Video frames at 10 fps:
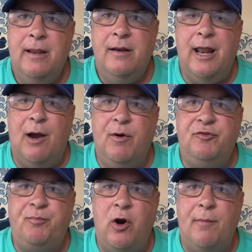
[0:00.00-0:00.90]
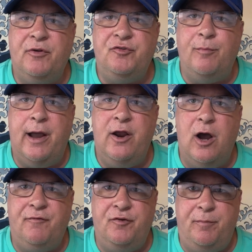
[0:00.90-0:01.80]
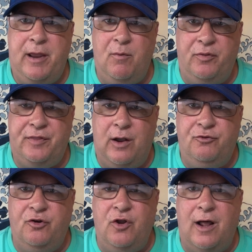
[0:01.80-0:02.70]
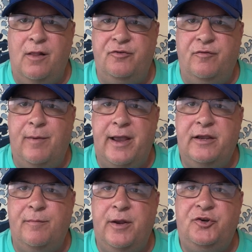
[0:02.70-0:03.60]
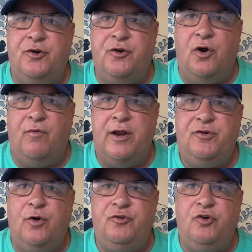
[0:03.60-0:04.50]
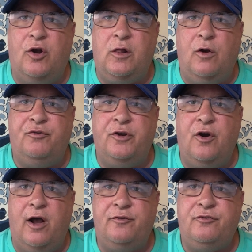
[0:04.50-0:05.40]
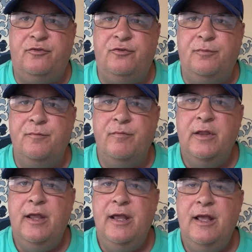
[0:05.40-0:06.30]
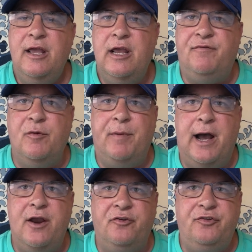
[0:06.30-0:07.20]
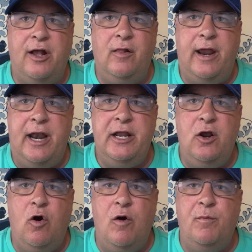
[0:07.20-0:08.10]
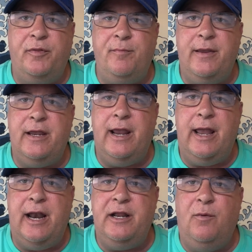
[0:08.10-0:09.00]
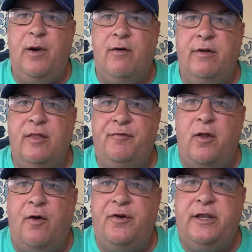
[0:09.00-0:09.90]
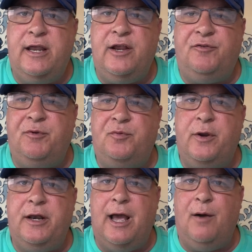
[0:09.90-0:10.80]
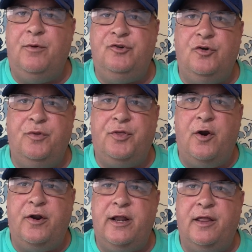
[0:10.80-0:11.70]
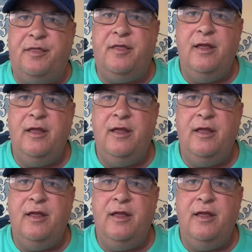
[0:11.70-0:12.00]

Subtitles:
Now, as promised, my offer to pay $1,000 of my commission to go right towards your closing costs. If you buy or sell any home with me anywhere in the Florida Keys between now and June 30th,